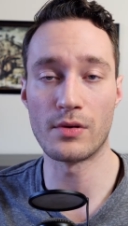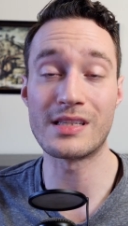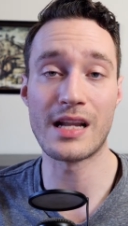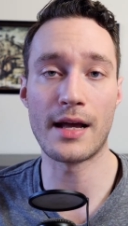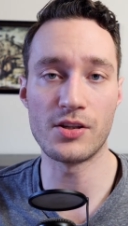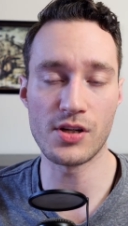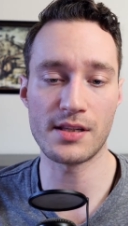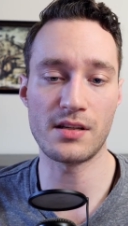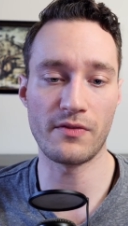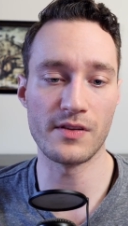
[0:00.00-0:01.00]
It's not
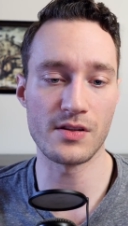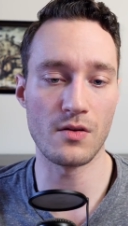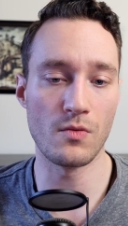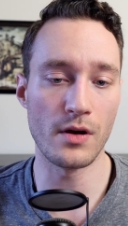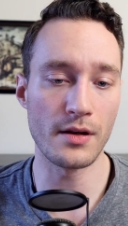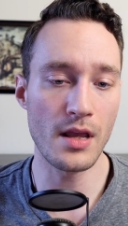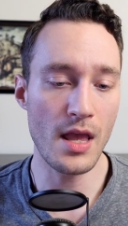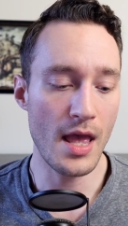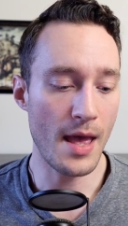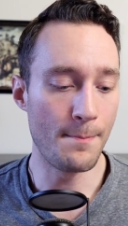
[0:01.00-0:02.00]
just a physical one.
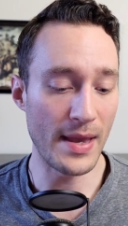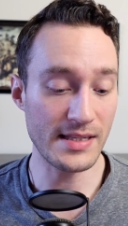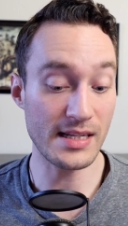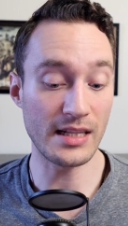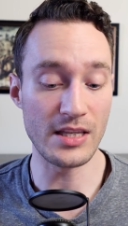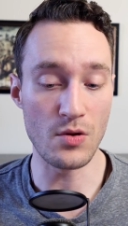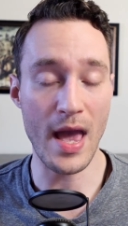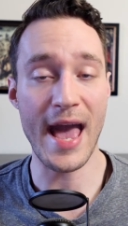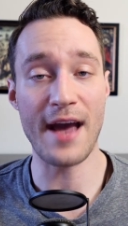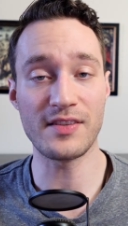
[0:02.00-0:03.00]
Basically, you
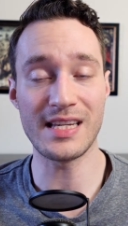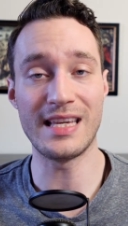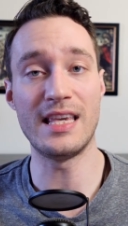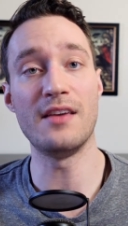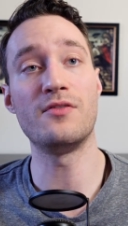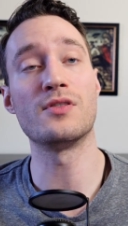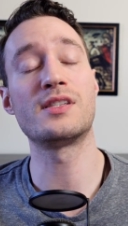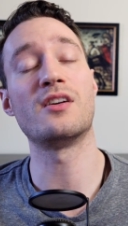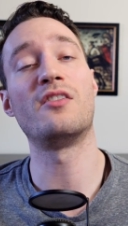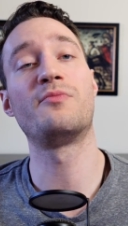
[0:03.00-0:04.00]
have to give
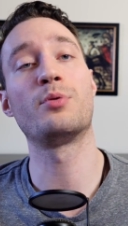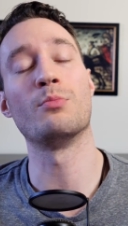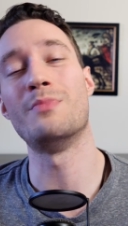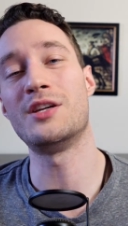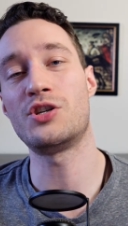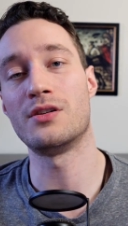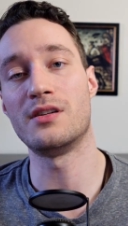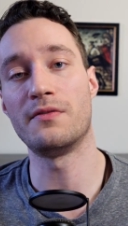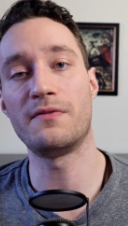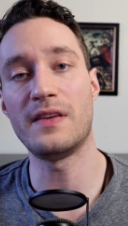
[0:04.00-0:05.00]
yourself permission
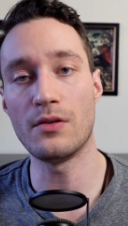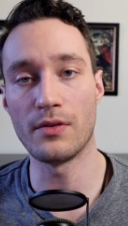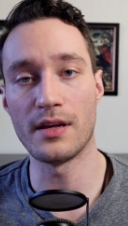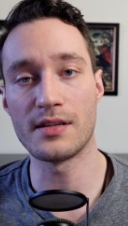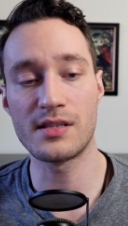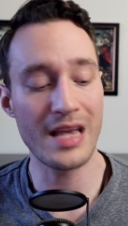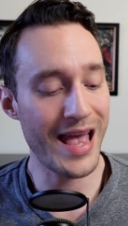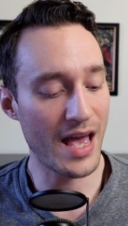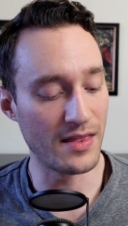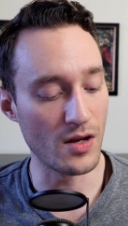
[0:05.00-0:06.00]
to feel this.
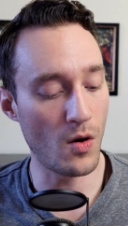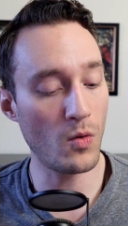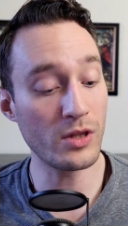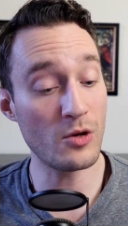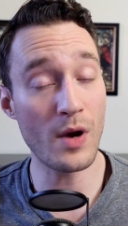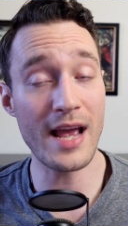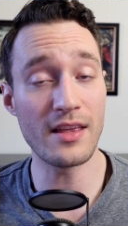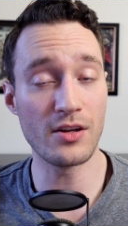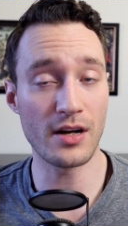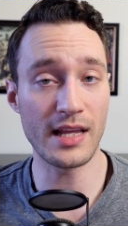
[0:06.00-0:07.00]
And the only way
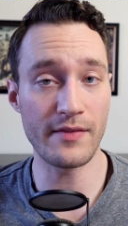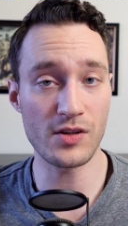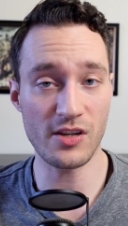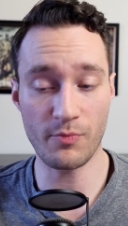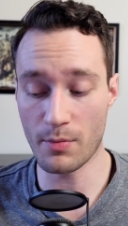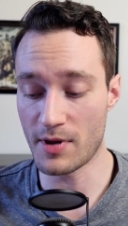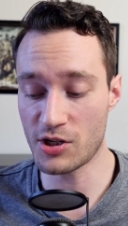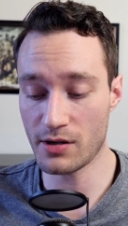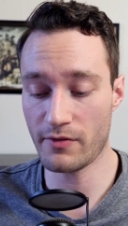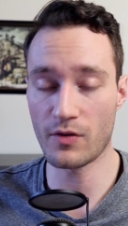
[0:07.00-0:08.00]
that you're going to give yourself
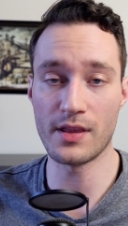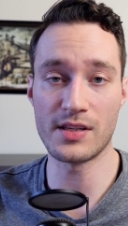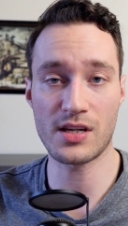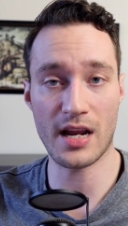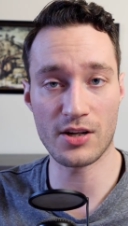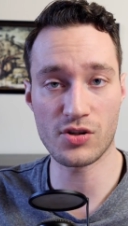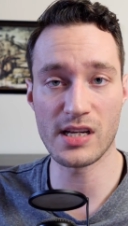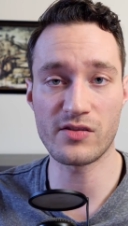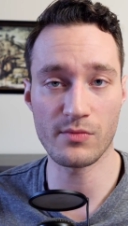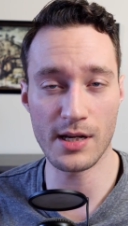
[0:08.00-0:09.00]
permission for this kind of
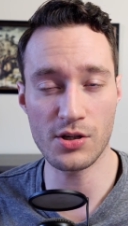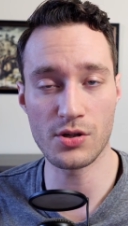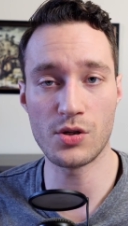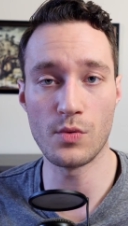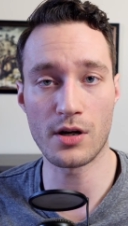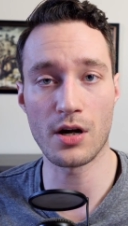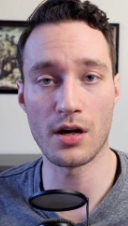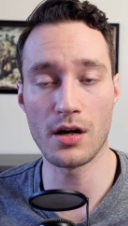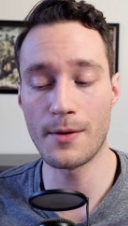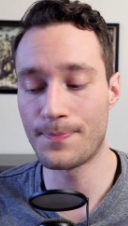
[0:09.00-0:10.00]
transformation to
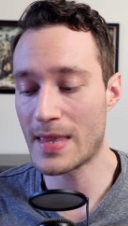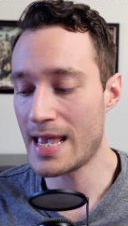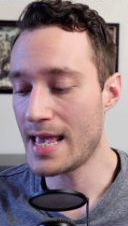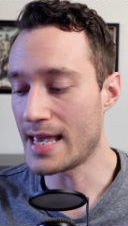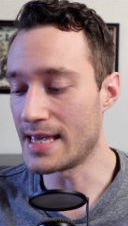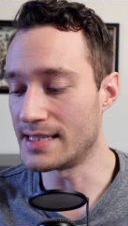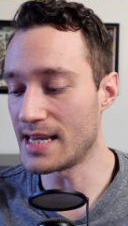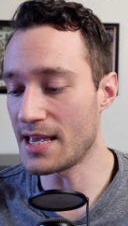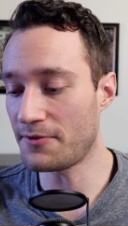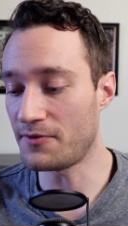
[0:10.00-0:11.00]
occur is
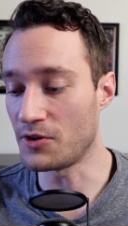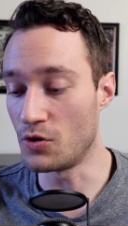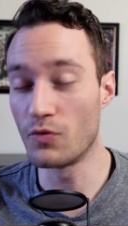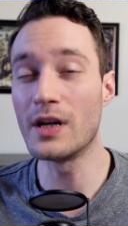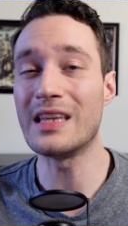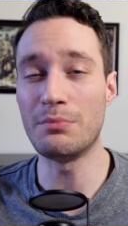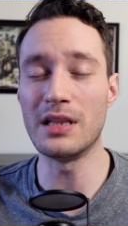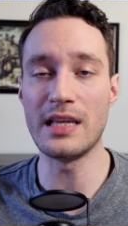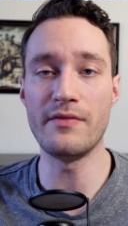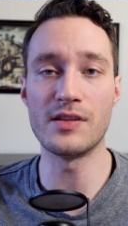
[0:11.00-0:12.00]
if you really
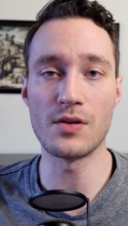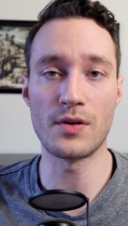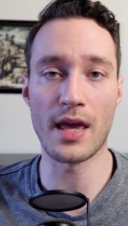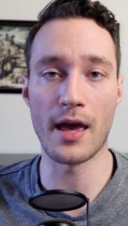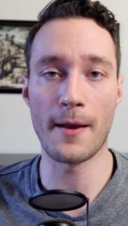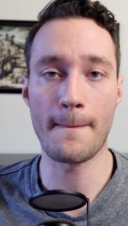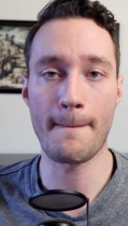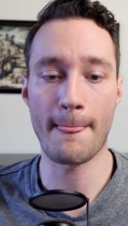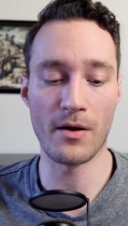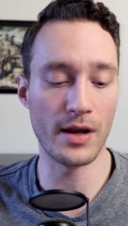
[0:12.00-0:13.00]
believe it's okay.
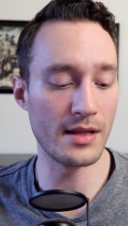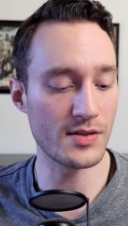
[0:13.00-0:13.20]
All right.